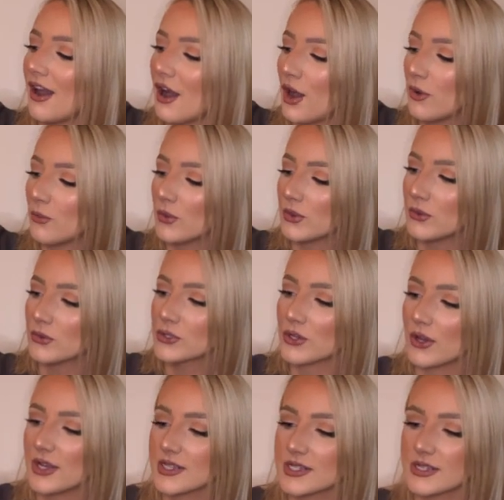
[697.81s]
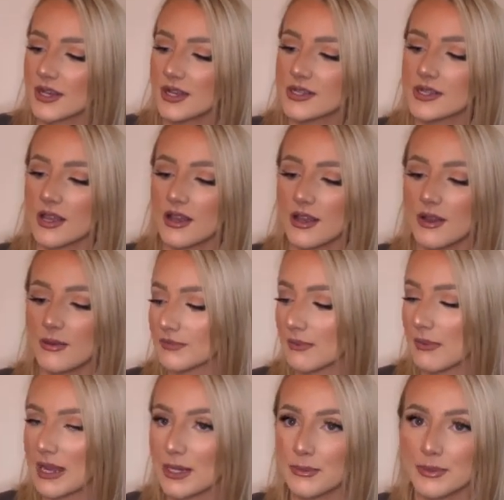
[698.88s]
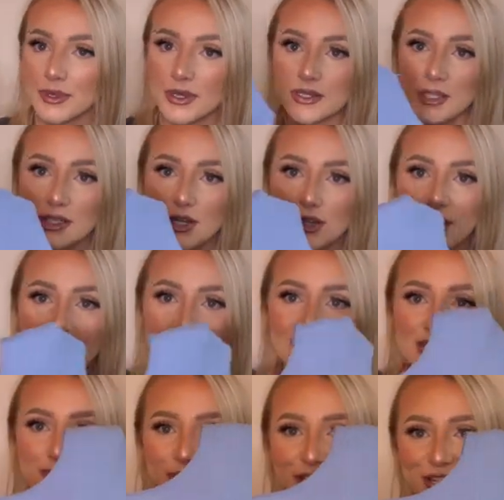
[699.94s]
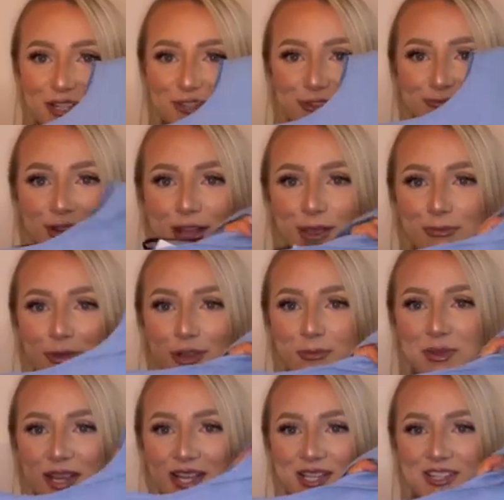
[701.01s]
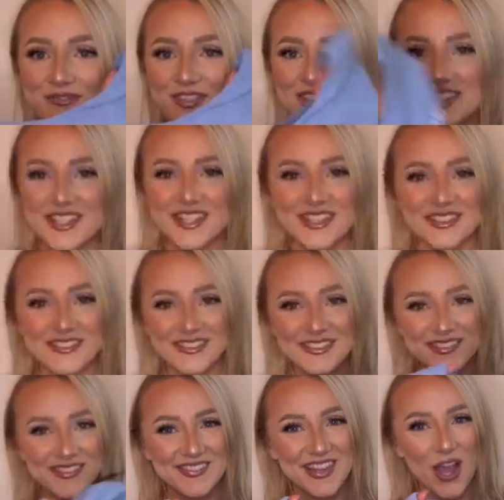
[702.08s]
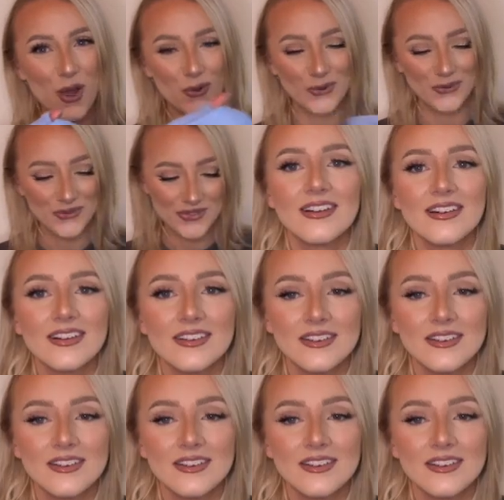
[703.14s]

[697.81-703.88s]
I will try and size up, mainly because, you know, I need to make sure my boobies fit in the holes.